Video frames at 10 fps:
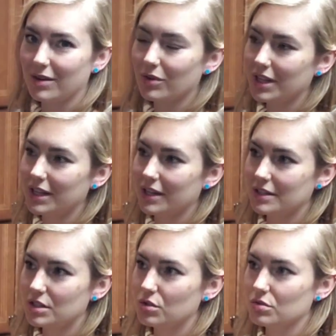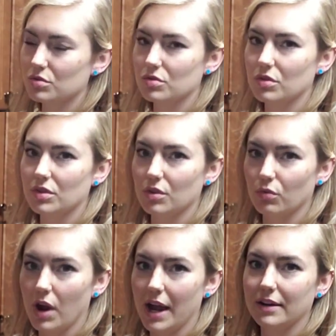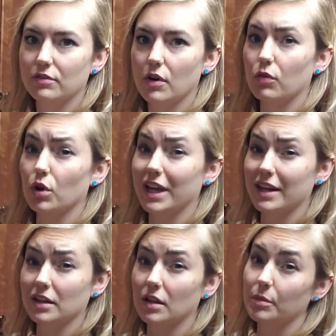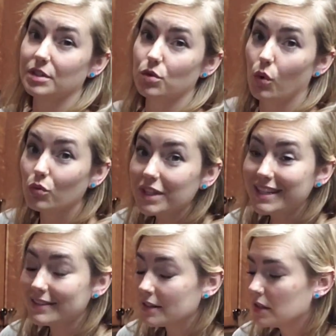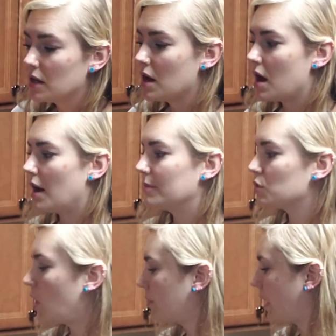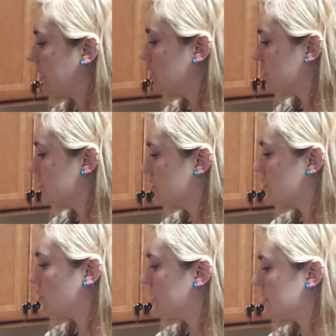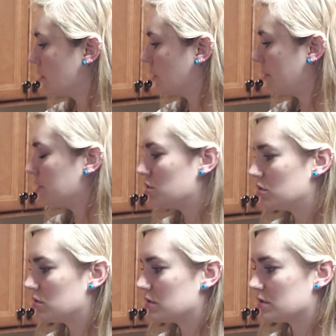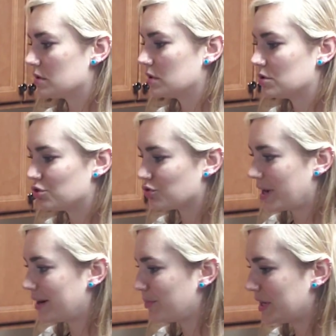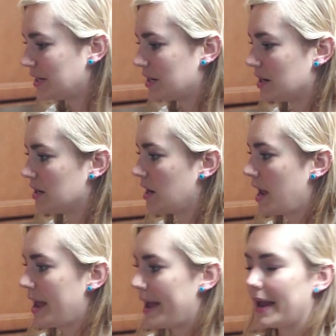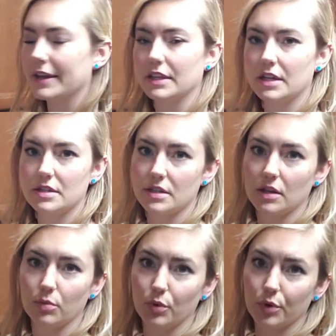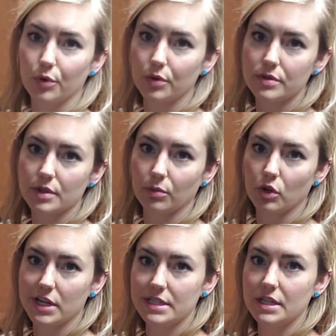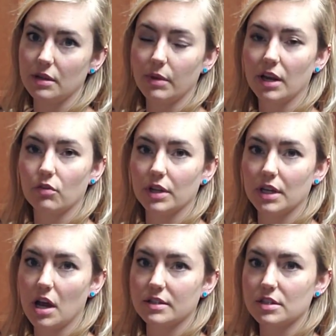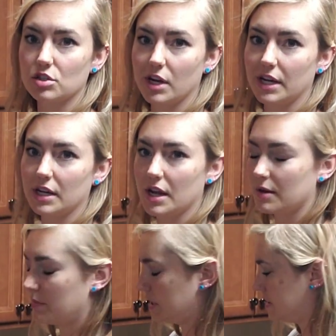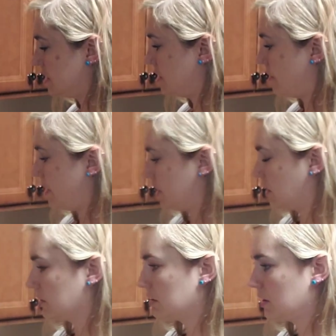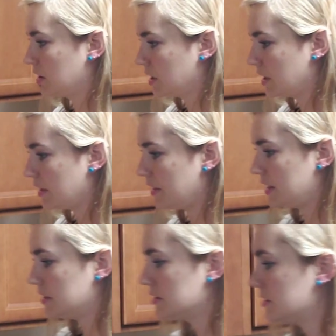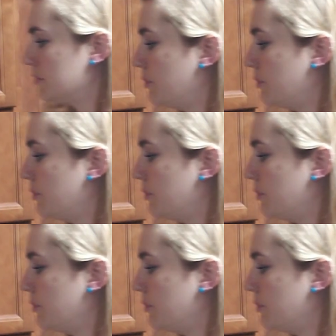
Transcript: I really like to use the rind of organic lemons only. So I'll probably just squeeze some lemon juice straight up in here. And like I said, I'll brew some green tea and make it really concentrated and mix it among these.